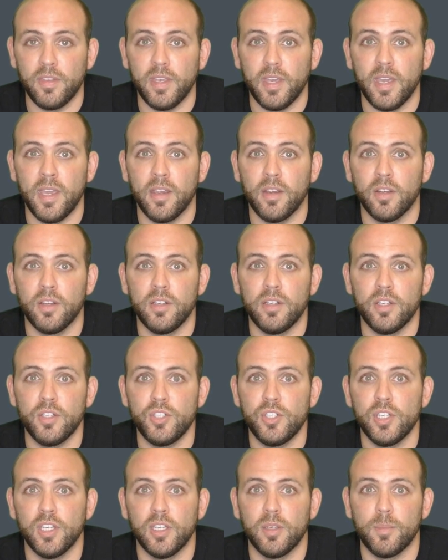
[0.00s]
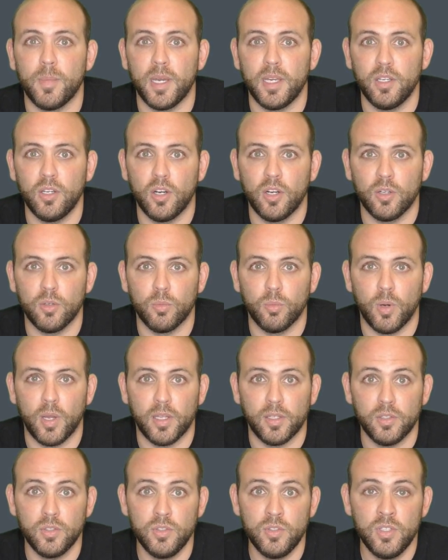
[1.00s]
The air conditioning in my car
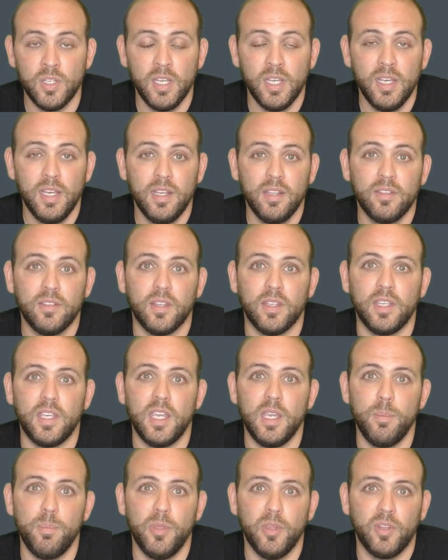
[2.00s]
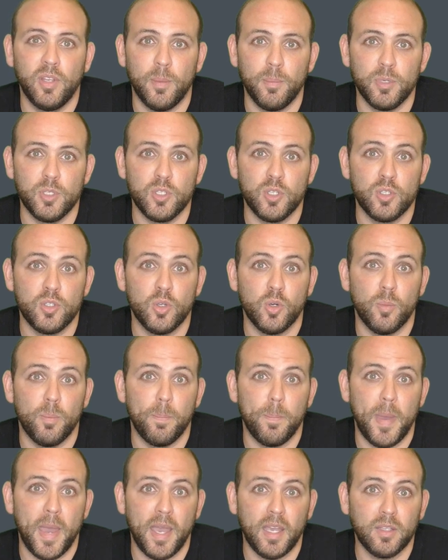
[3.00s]
runs to keep the temperature to a
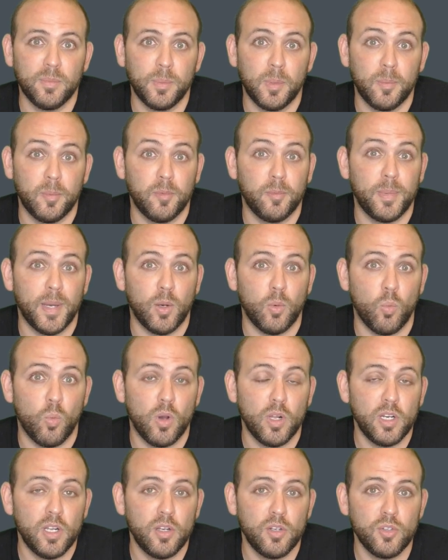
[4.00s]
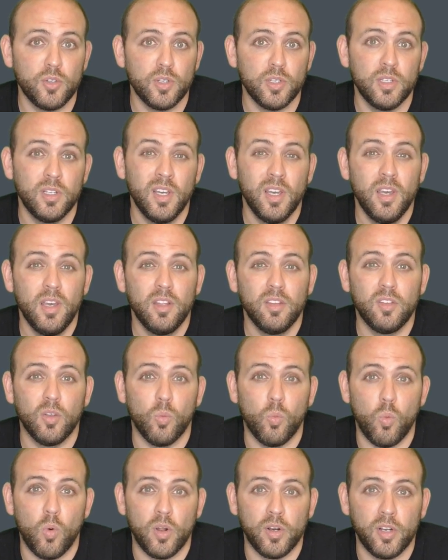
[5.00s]
maximum of about 100 to
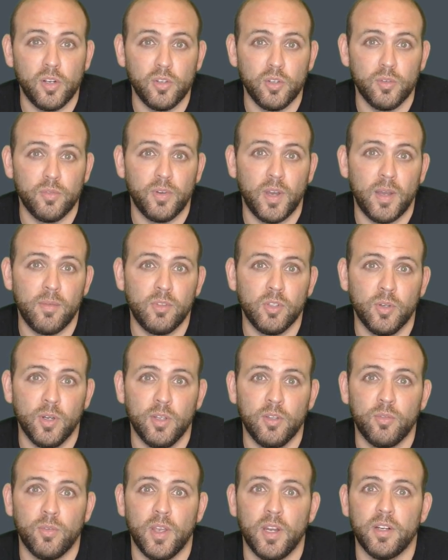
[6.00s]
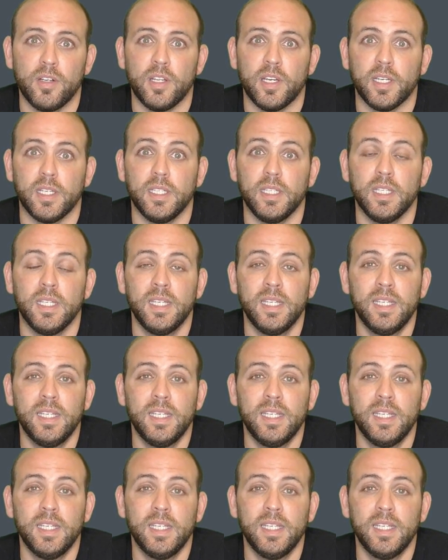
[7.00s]
105 degrees Fahrenheit.